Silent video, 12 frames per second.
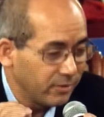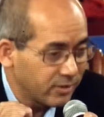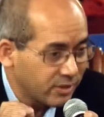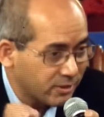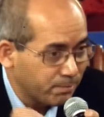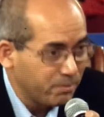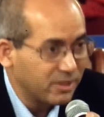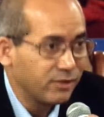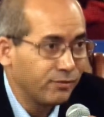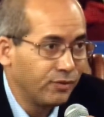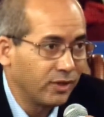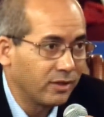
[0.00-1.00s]

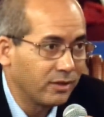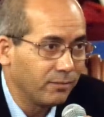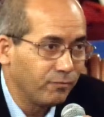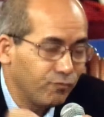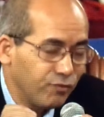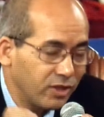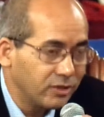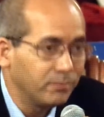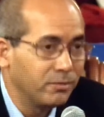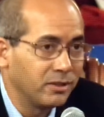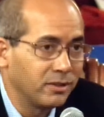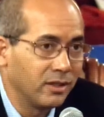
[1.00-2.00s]
specific,
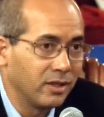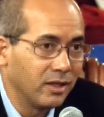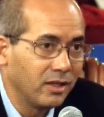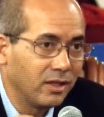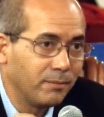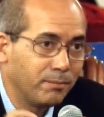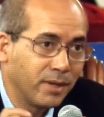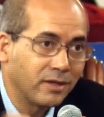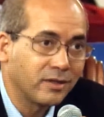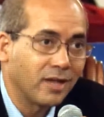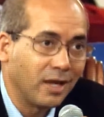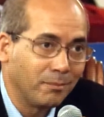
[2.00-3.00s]
fundamental
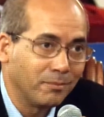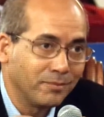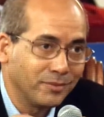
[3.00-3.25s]
paradigm,